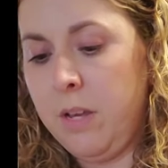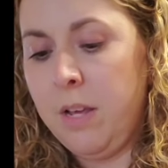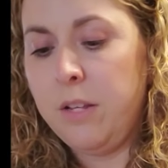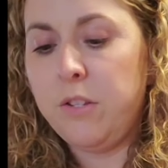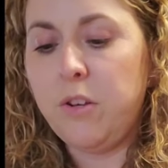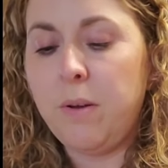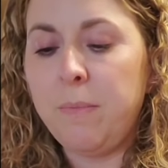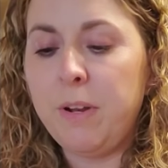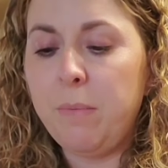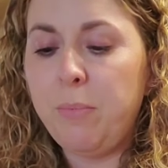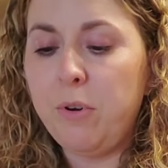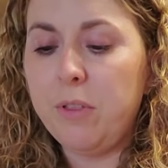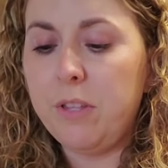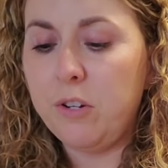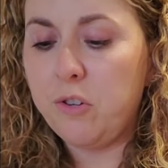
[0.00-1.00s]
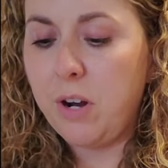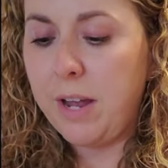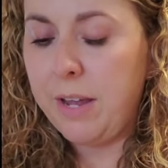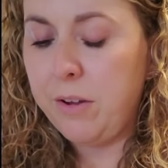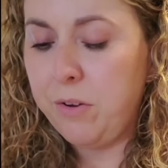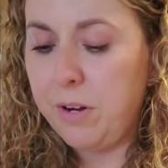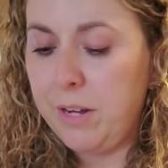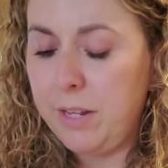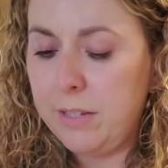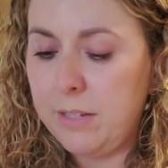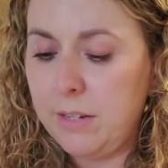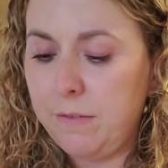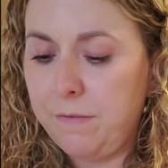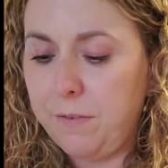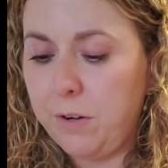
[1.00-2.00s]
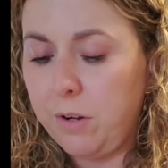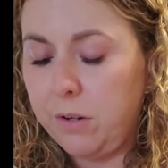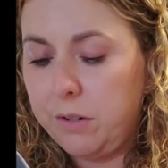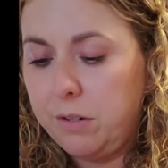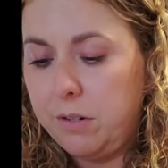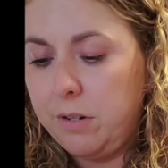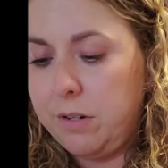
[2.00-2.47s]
So I'm going to put the dry ingredients in first.